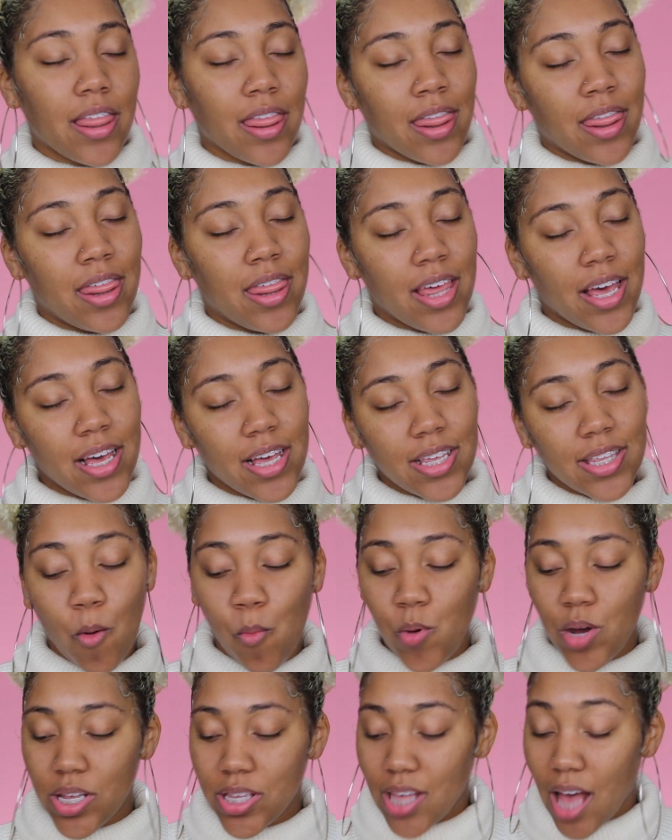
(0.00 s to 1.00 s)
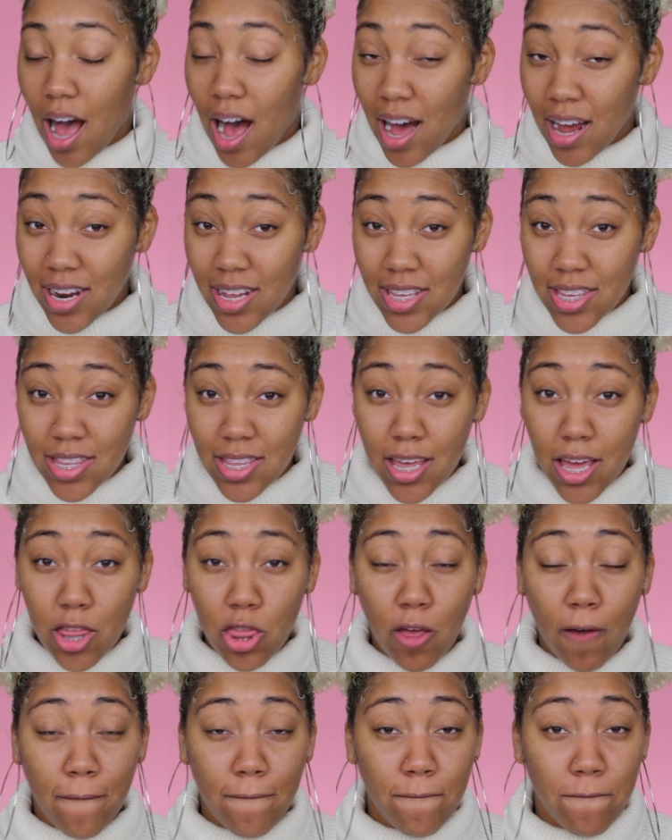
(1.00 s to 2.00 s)
This was honestly
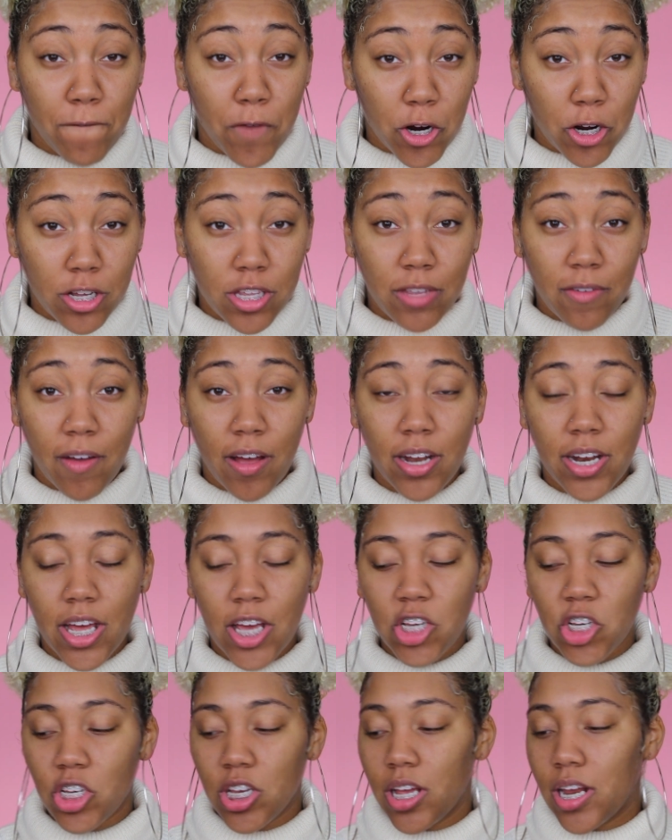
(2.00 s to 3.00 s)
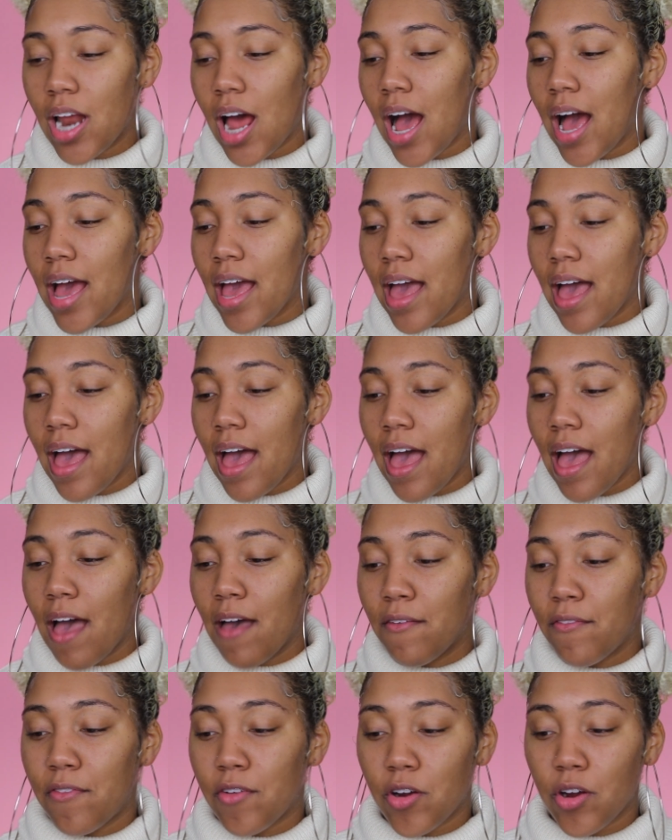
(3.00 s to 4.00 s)
the first foundation I
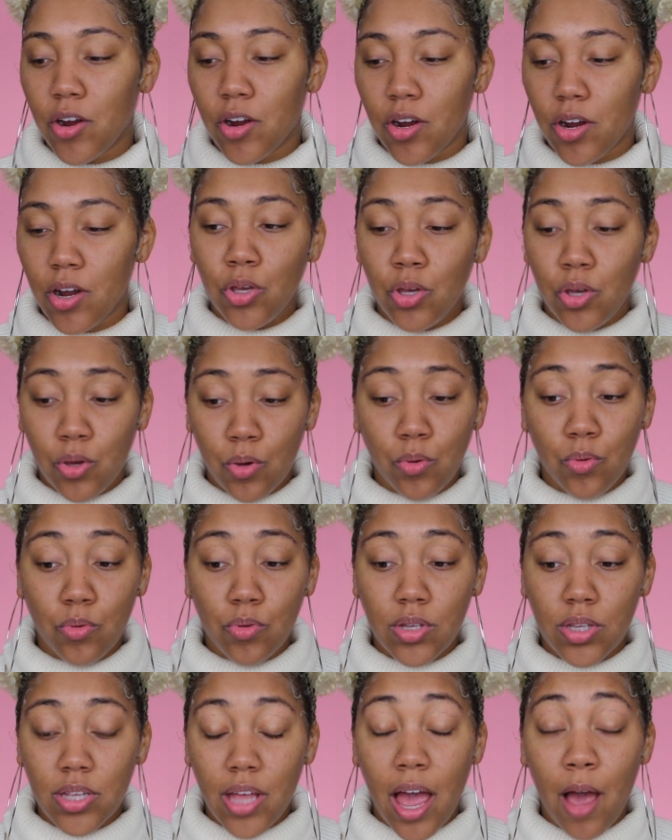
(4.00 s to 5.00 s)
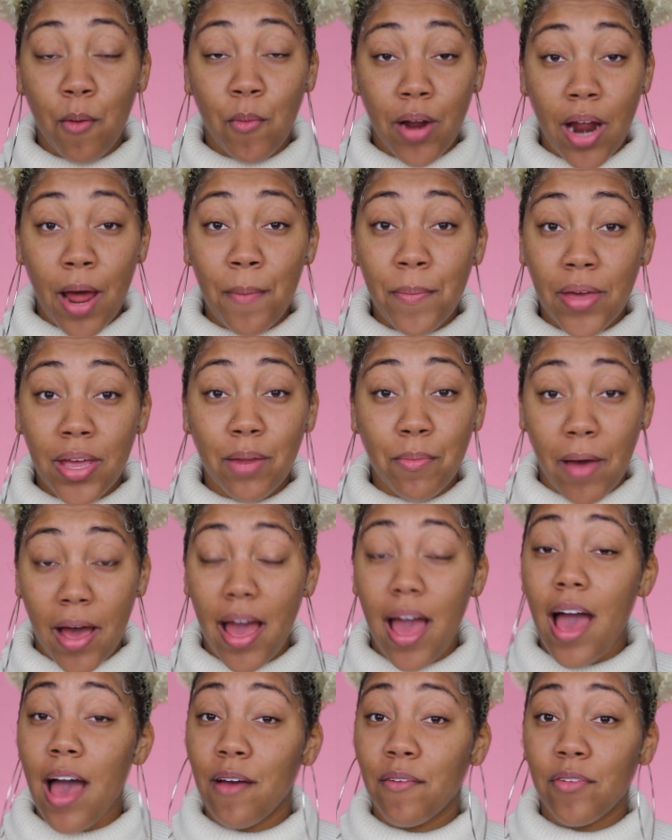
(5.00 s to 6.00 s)
ever used. And what I mean
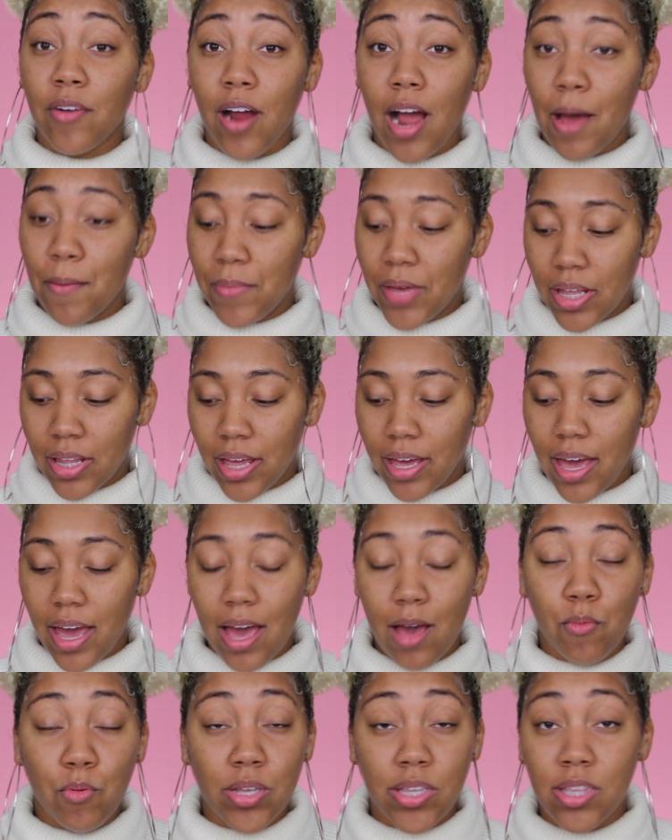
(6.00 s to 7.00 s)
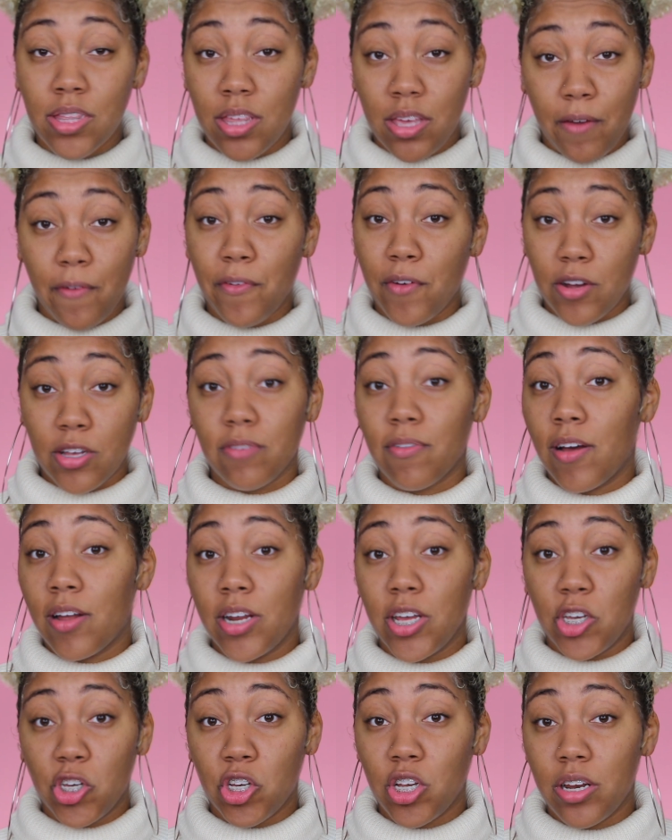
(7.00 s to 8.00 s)
by ever, I mean like it was the first
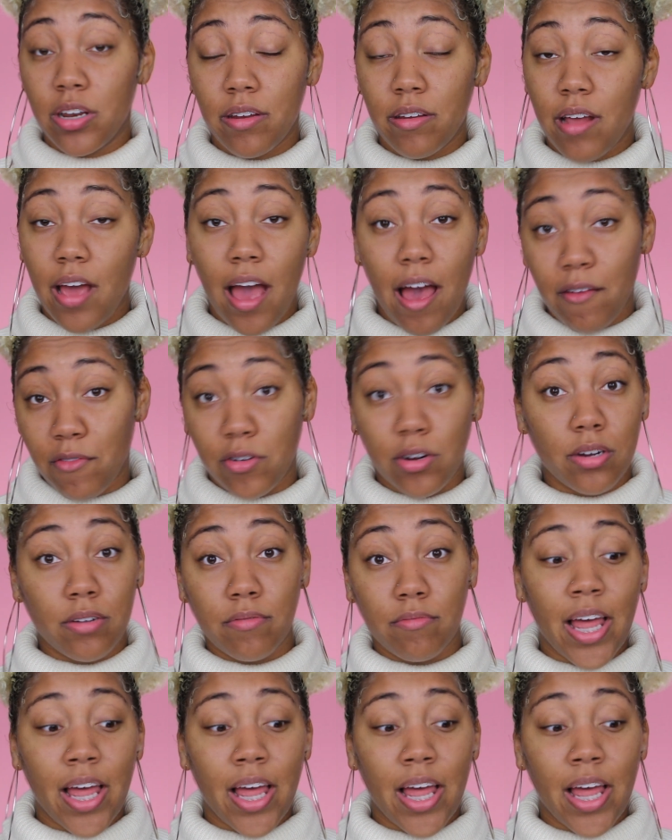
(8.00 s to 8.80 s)
foundation ever.